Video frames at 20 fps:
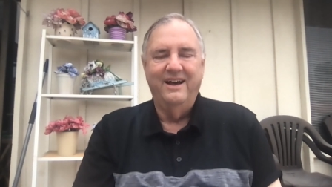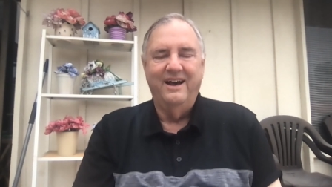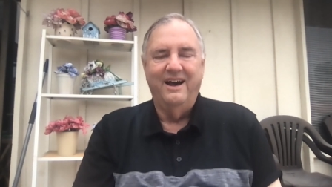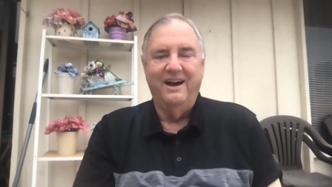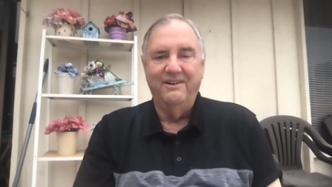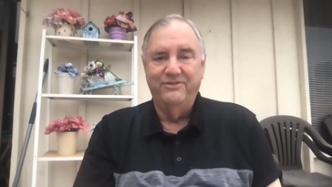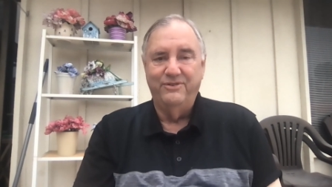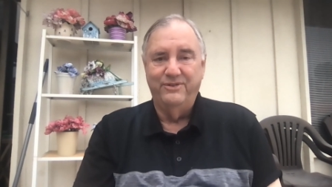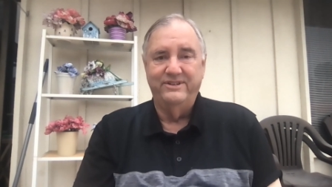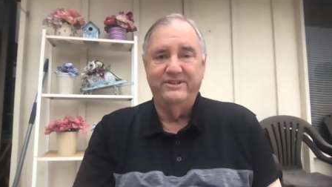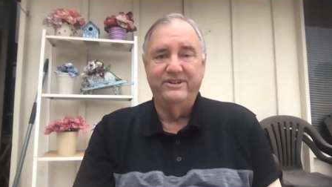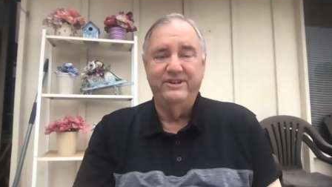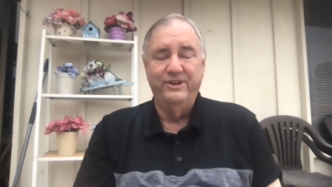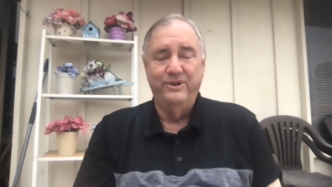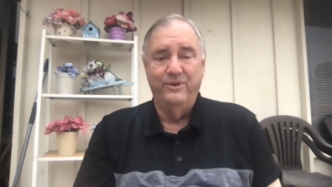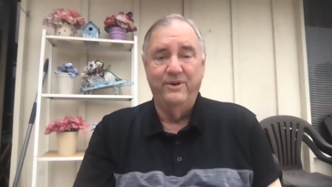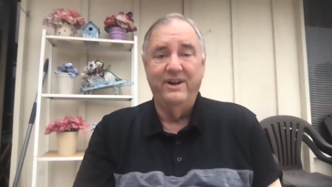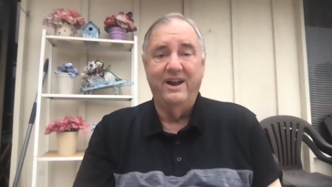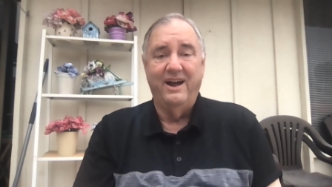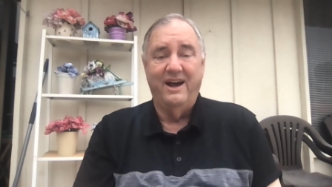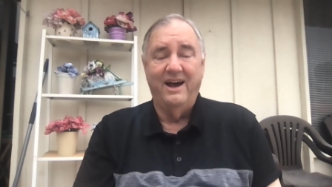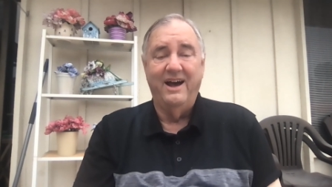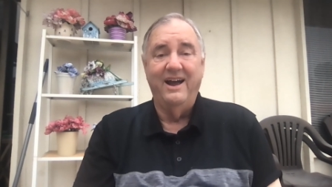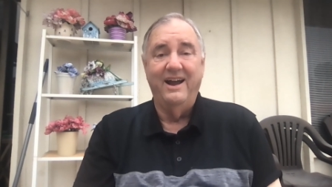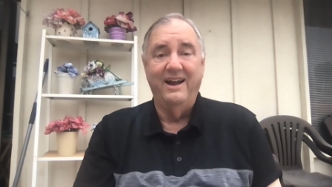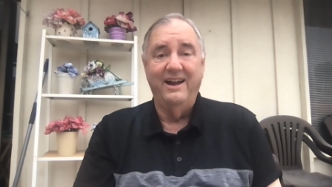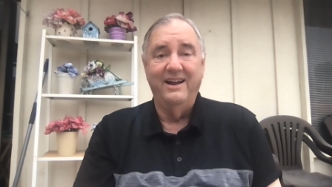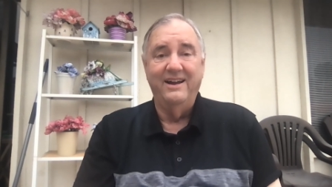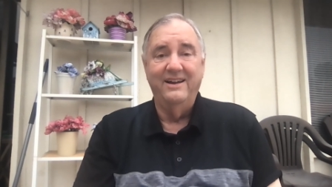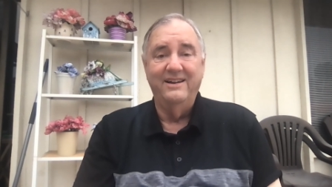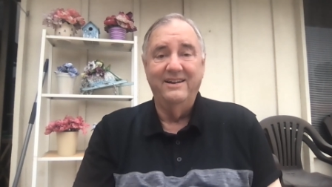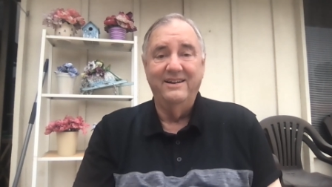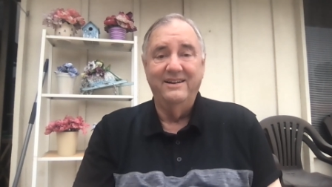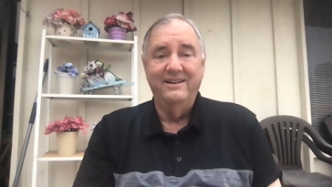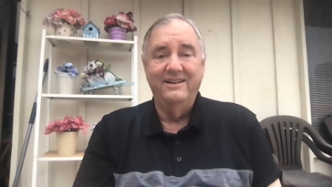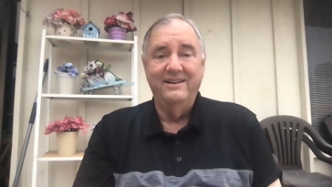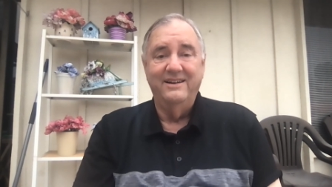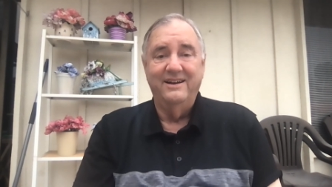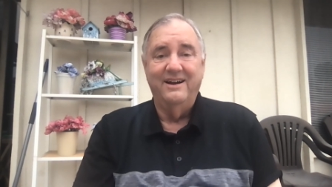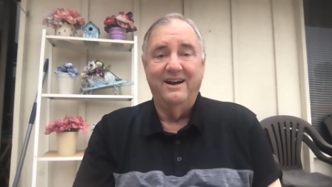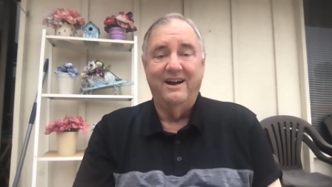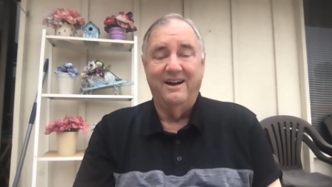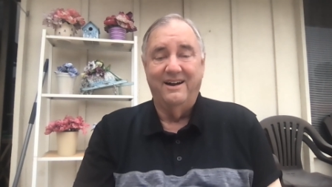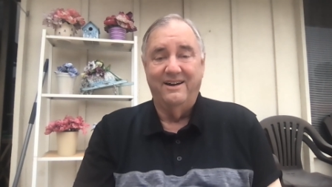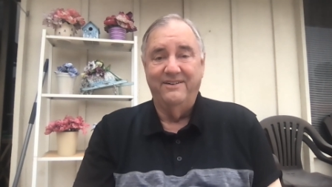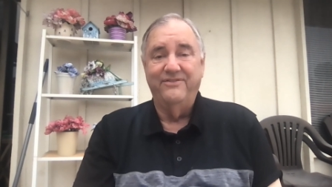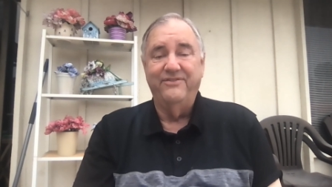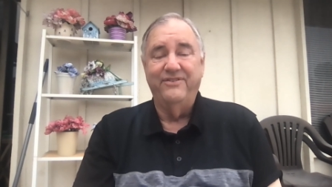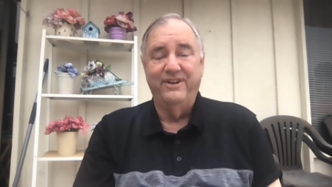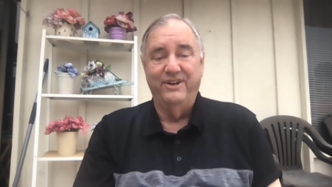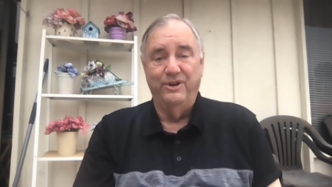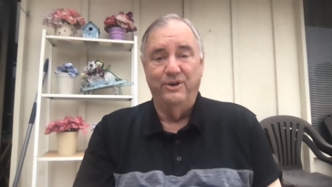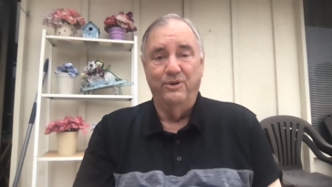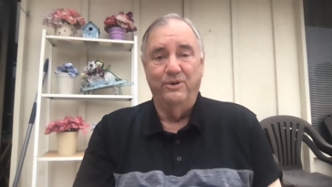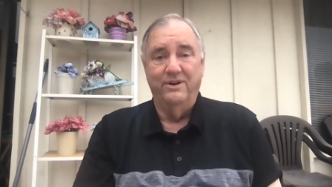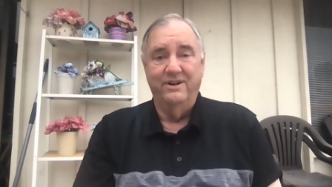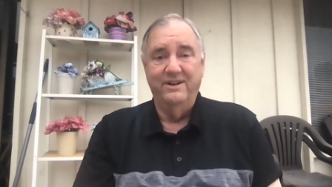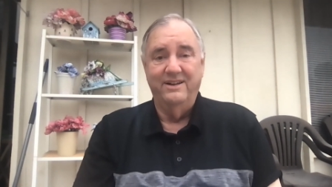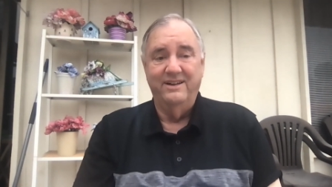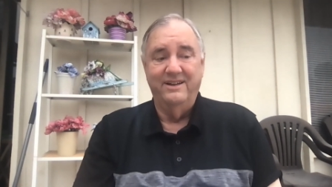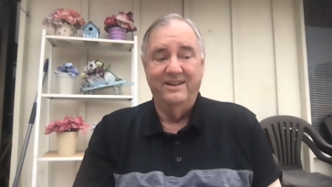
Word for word: of which you and I are a few.